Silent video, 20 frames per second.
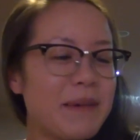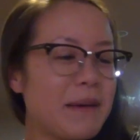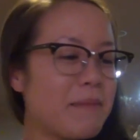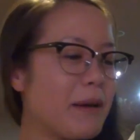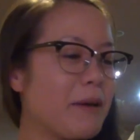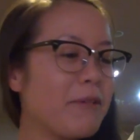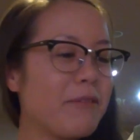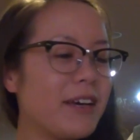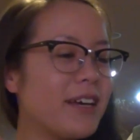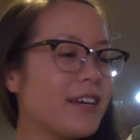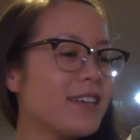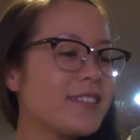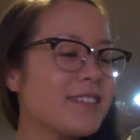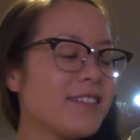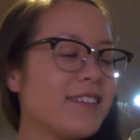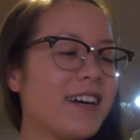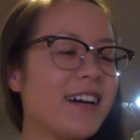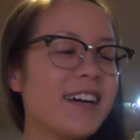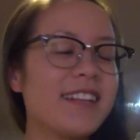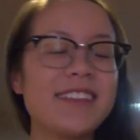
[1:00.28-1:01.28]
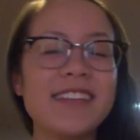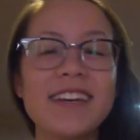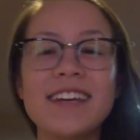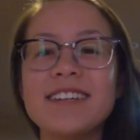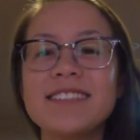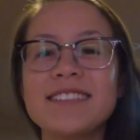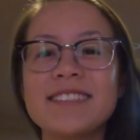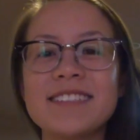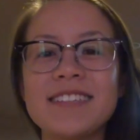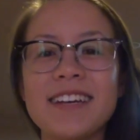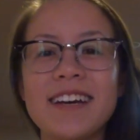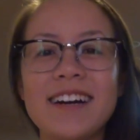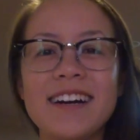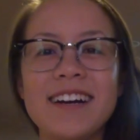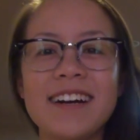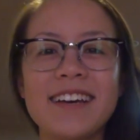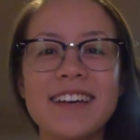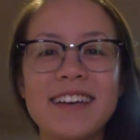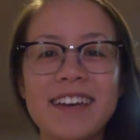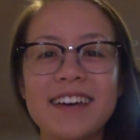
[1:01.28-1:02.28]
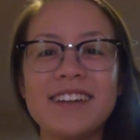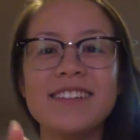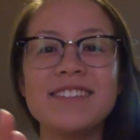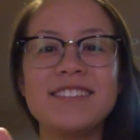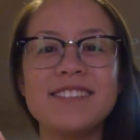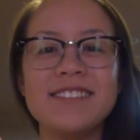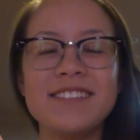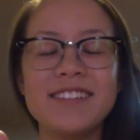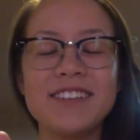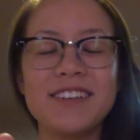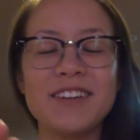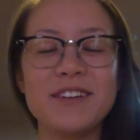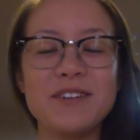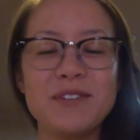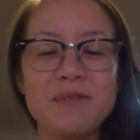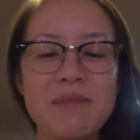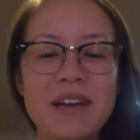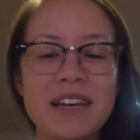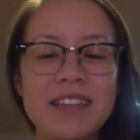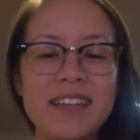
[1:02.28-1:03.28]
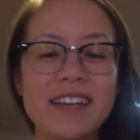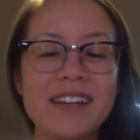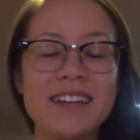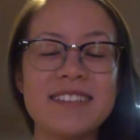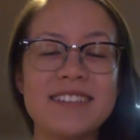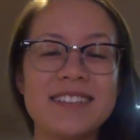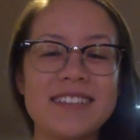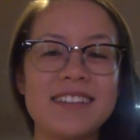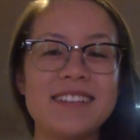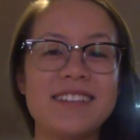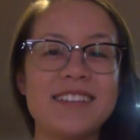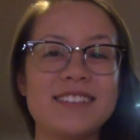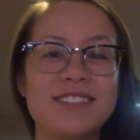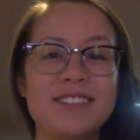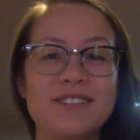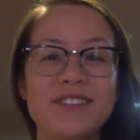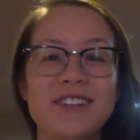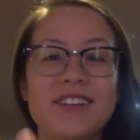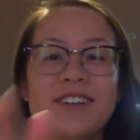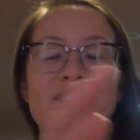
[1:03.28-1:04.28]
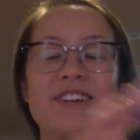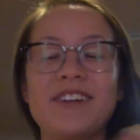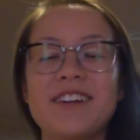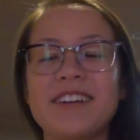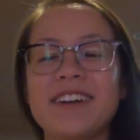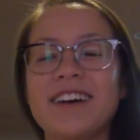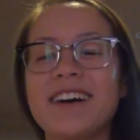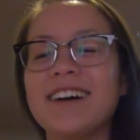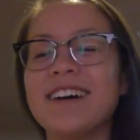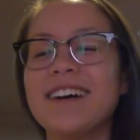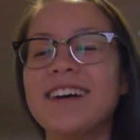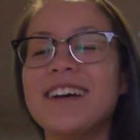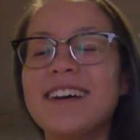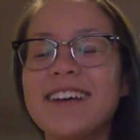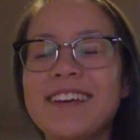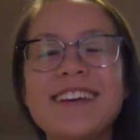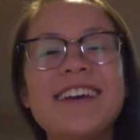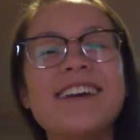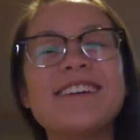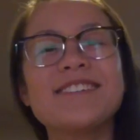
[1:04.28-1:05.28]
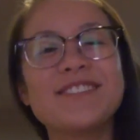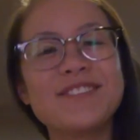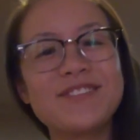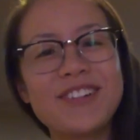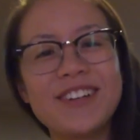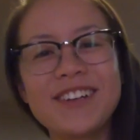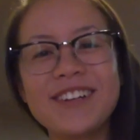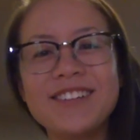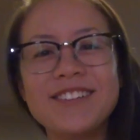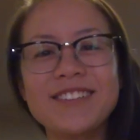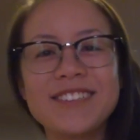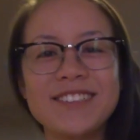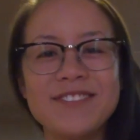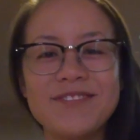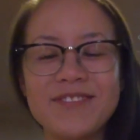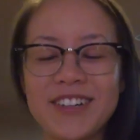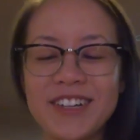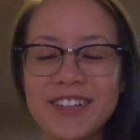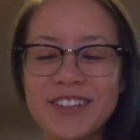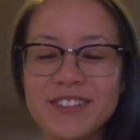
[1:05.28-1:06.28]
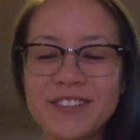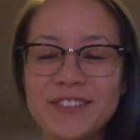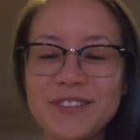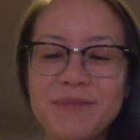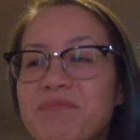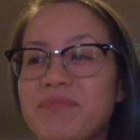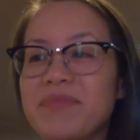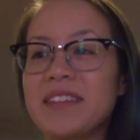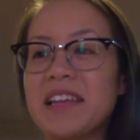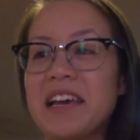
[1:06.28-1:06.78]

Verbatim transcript: made my week. So uh, thanks uh, again to the girl who made that and sent that to her. And uh, yeah, it was very awesome, very cool.